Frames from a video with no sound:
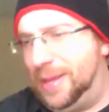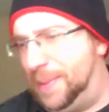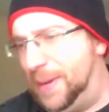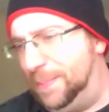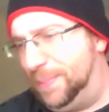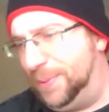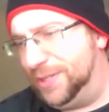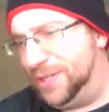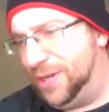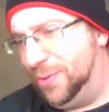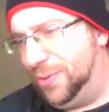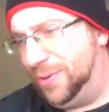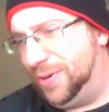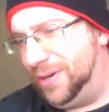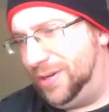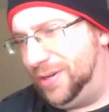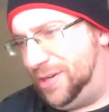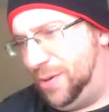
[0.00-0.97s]
that people
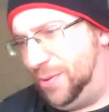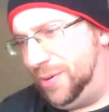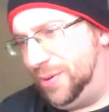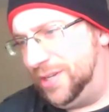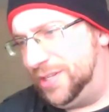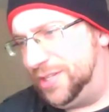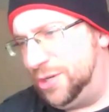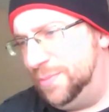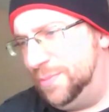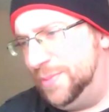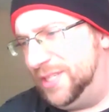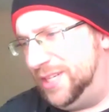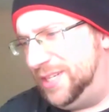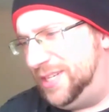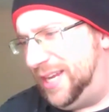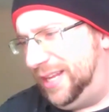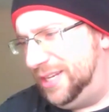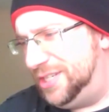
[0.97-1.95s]
don't don't assume is
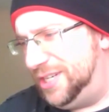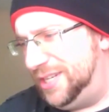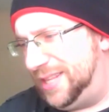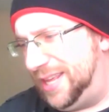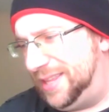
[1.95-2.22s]
intelligent.